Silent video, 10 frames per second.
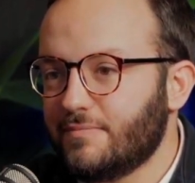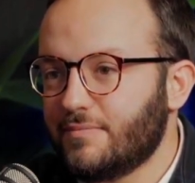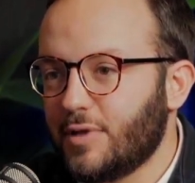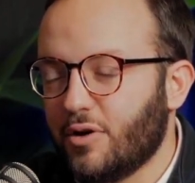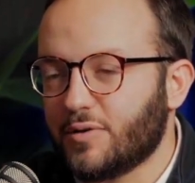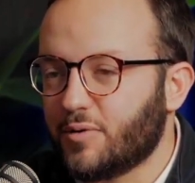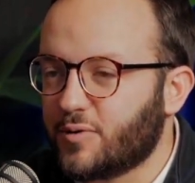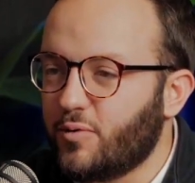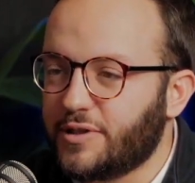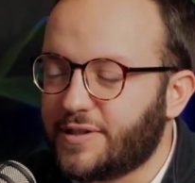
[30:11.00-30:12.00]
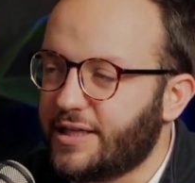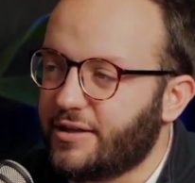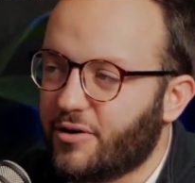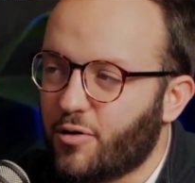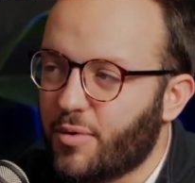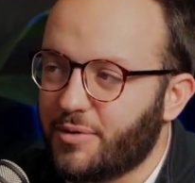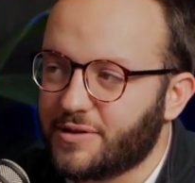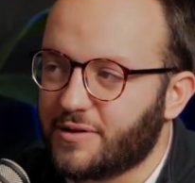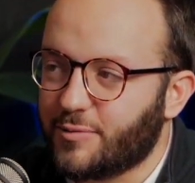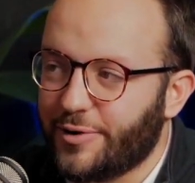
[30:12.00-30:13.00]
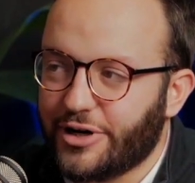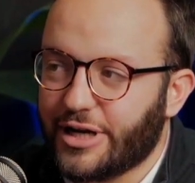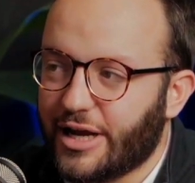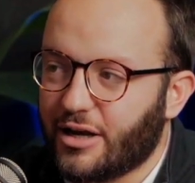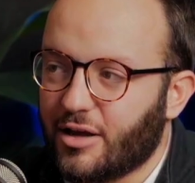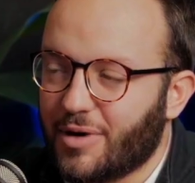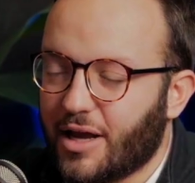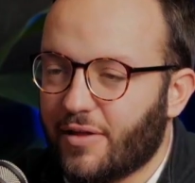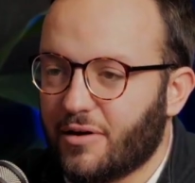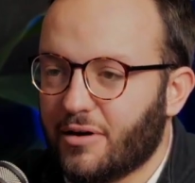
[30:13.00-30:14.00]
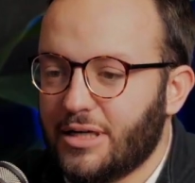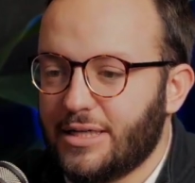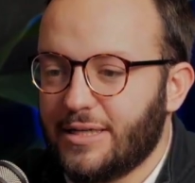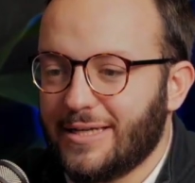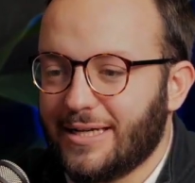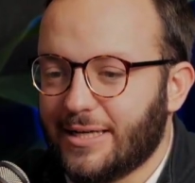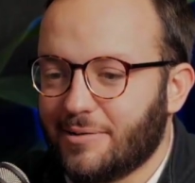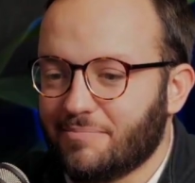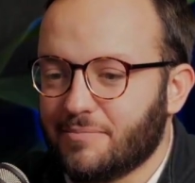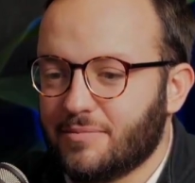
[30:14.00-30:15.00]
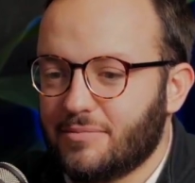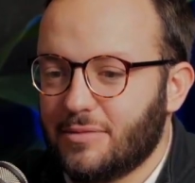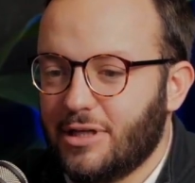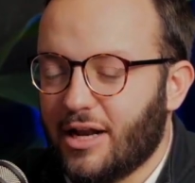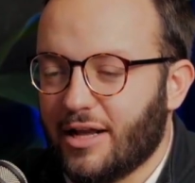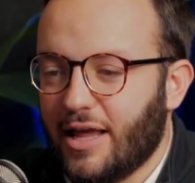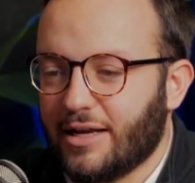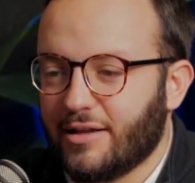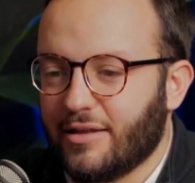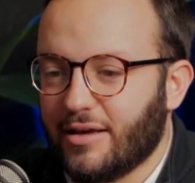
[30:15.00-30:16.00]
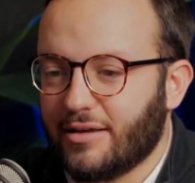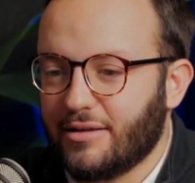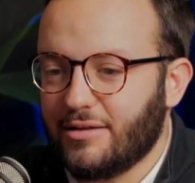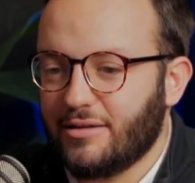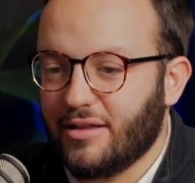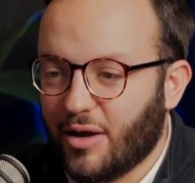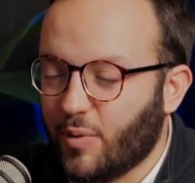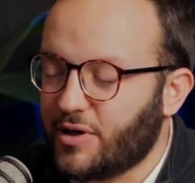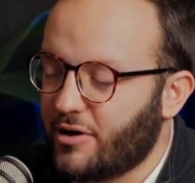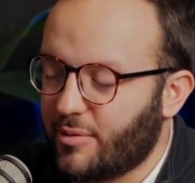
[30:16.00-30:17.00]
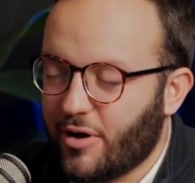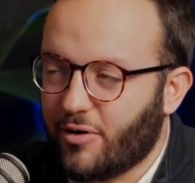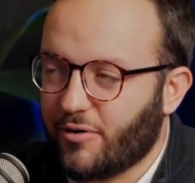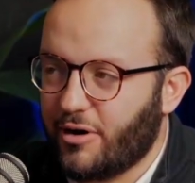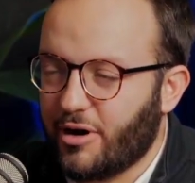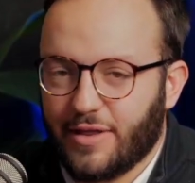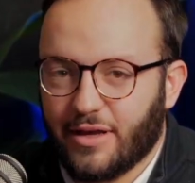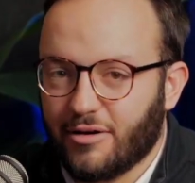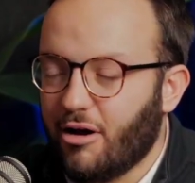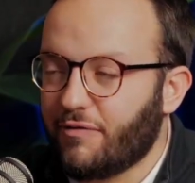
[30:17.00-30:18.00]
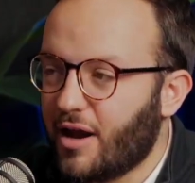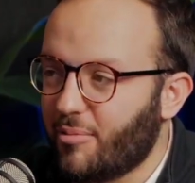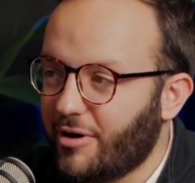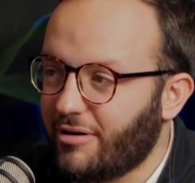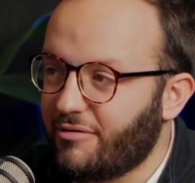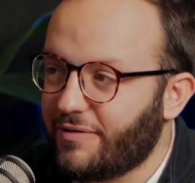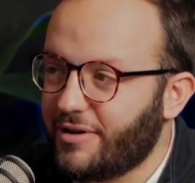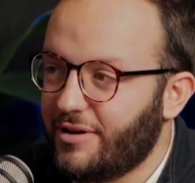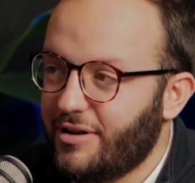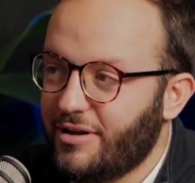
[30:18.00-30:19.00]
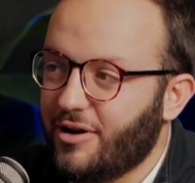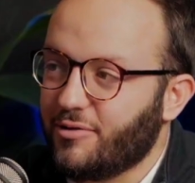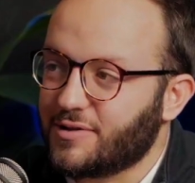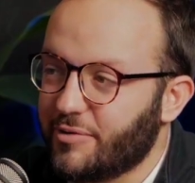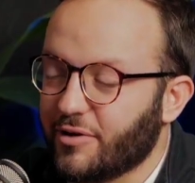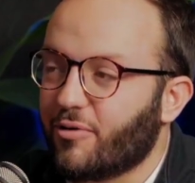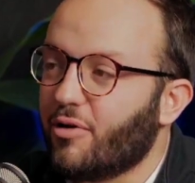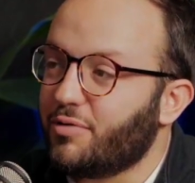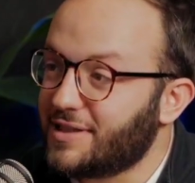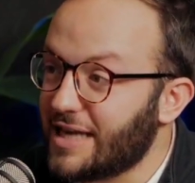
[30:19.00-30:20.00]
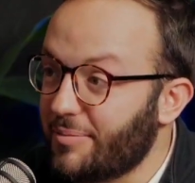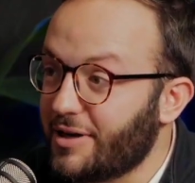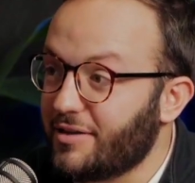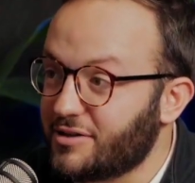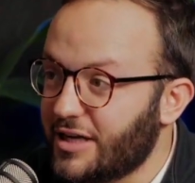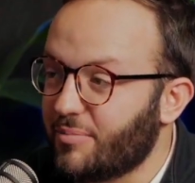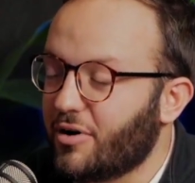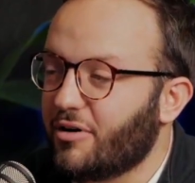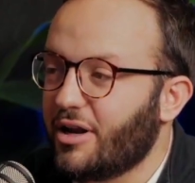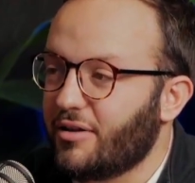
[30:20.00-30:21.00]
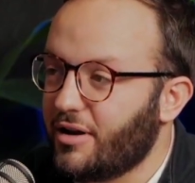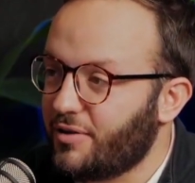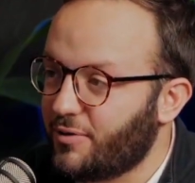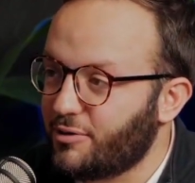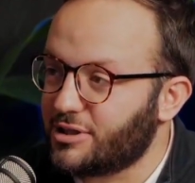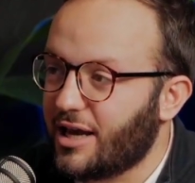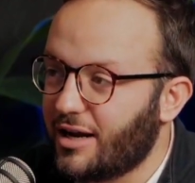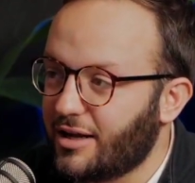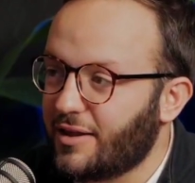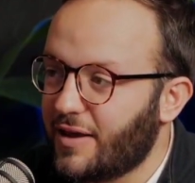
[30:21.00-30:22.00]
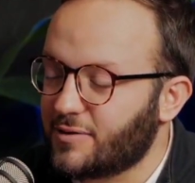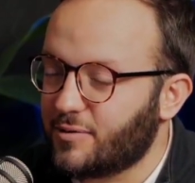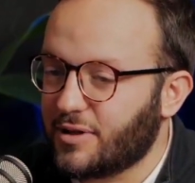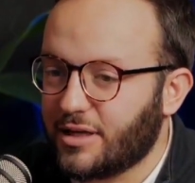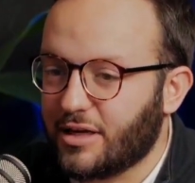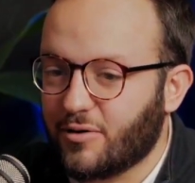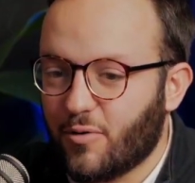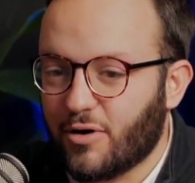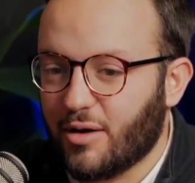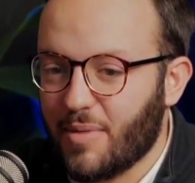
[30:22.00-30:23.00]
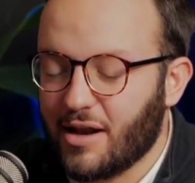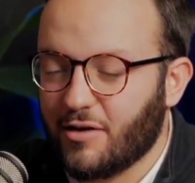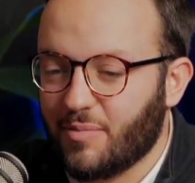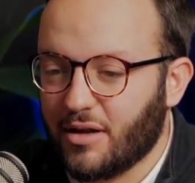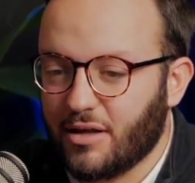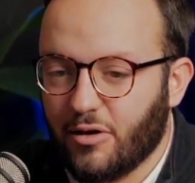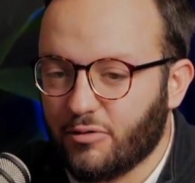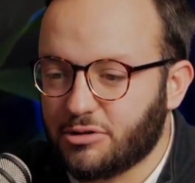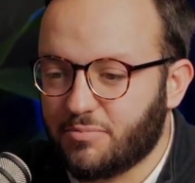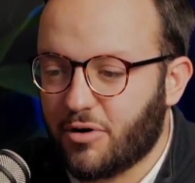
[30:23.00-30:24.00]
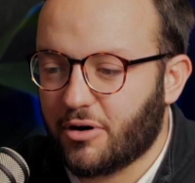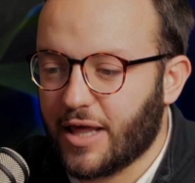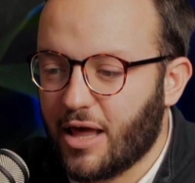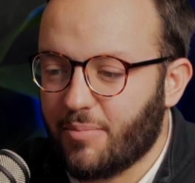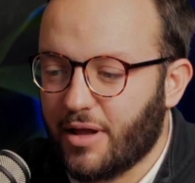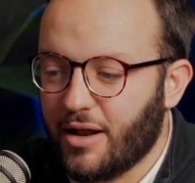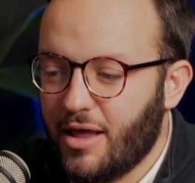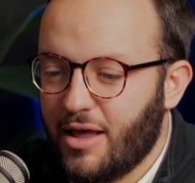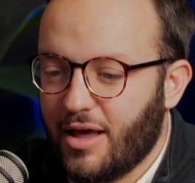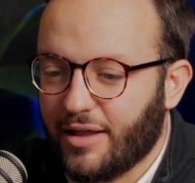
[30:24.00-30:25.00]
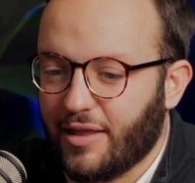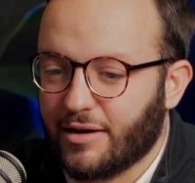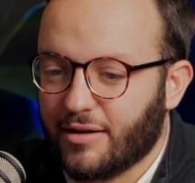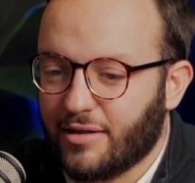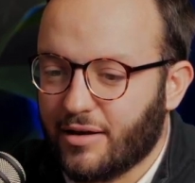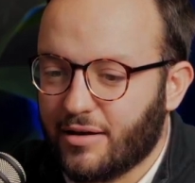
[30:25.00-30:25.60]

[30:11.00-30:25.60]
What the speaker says: so it's cool to see the Kokomo business community kind of come together. And I'd like to think, like we talked about earlier, I think off camera of some of the growth that's happened in the chamber and through Jacada and that sort of thing. And Courtney and Maddie have been a huge part of that. But I'd like to think